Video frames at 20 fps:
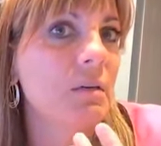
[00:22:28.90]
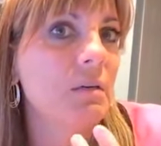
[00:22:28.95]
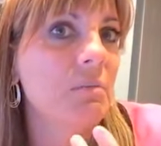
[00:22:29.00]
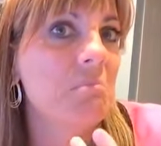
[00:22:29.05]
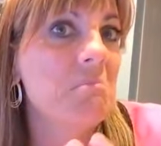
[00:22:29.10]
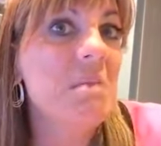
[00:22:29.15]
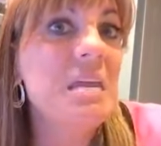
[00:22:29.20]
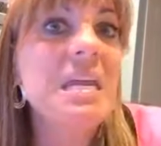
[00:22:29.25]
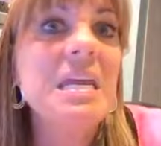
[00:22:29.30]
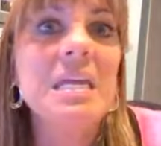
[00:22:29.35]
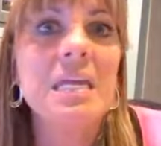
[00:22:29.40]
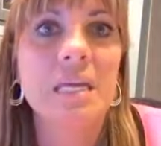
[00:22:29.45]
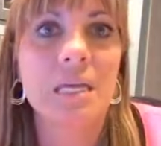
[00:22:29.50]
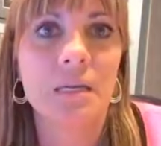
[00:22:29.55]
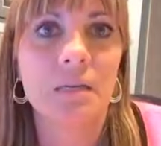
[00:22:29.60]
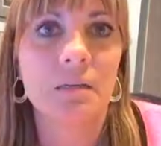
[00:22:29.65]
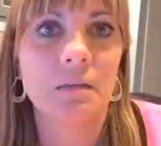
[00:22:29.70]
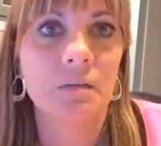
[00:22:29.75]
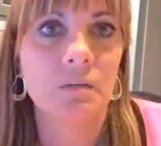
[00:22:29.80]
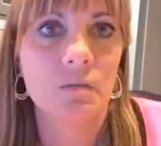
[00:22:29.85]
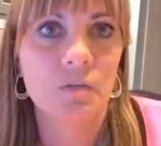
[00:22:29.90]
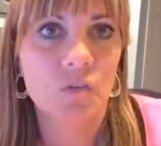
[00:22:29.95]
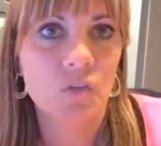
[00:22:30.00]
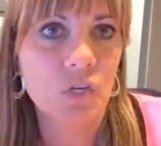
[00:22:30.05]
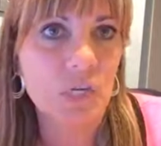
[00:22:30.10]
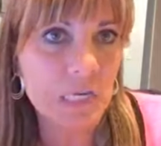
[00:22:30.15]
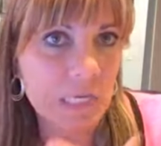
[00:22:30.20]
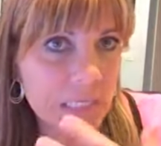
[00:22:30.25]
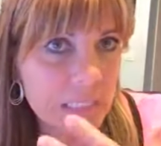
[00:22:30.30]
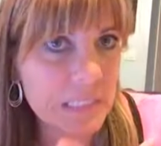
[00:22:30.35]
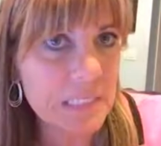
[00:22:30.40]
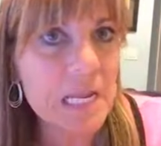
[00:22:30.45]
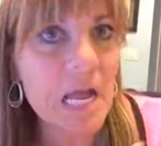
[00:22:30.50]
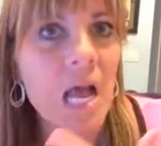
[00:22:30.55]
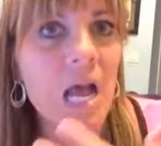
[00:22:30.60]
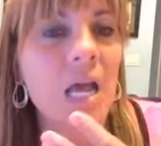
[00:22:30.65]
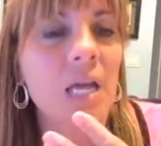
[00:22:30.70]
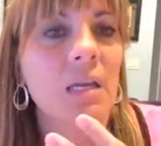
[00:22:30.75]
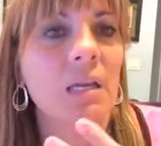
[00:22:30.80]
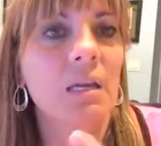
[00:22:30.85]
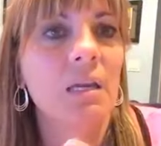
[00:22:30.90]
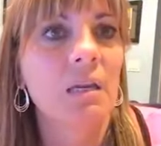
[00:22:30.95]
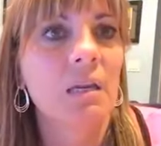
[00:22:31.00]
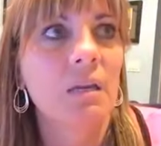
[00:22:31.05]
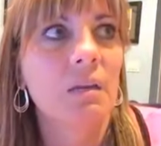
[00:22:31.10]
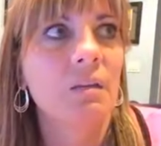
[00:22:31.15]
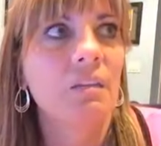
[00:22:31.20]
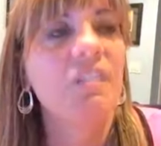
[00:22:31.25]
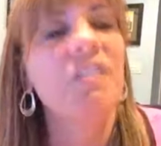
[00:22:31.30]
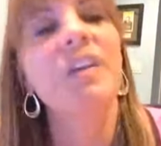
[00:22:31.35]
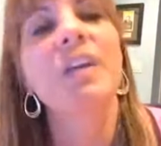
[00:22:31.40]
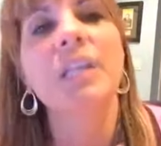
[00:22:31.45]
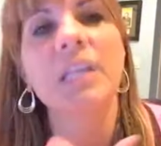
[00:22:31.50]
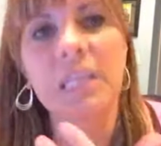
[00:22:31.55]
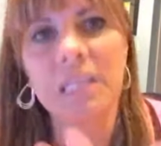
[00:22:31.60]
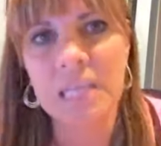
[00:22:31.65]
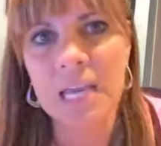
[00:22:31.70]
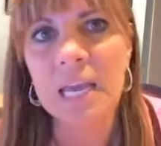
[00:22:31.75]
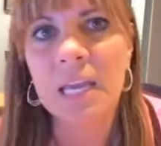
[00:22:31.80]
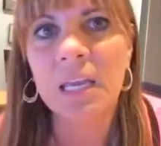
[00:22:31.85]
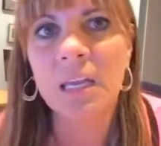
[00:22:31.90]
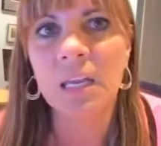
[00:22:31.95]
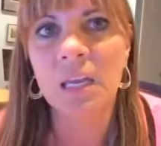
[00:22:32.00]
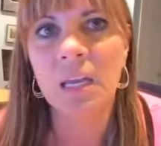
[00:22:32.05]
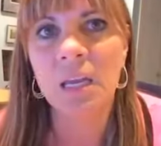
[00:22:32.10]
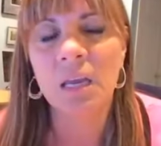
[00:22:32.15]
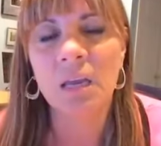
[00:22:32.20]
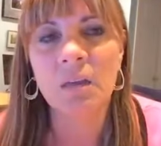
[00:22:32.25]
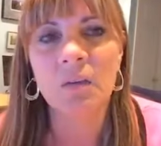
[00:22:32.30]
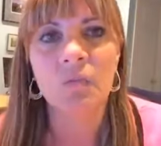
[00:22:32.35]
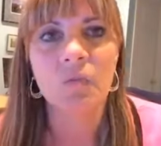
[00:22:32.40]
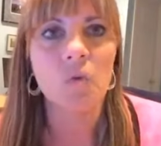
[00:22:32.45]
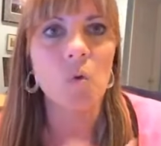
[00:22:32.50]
mean it. She's not feeling negative